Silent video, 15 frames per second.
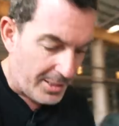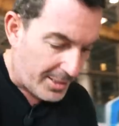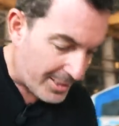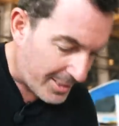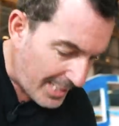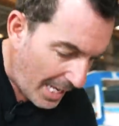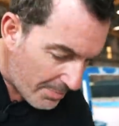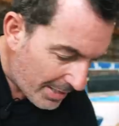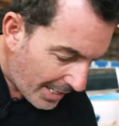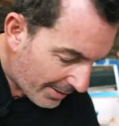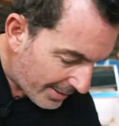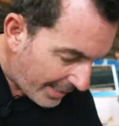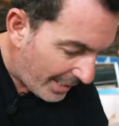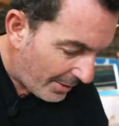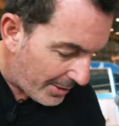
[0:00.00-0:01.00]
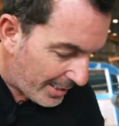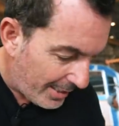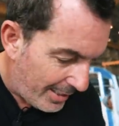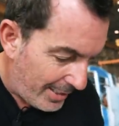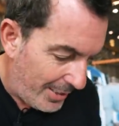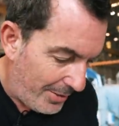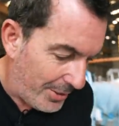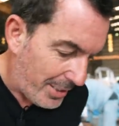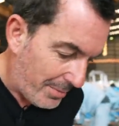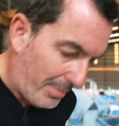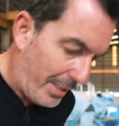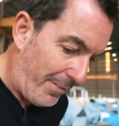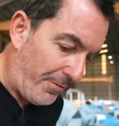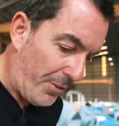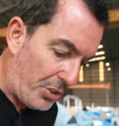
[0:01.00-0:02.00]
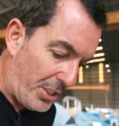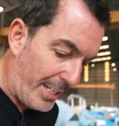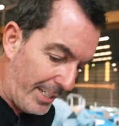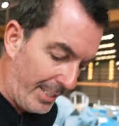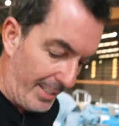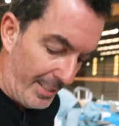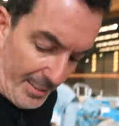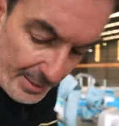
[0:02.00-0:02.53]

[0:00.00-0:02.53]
Just step down here without losing my footing.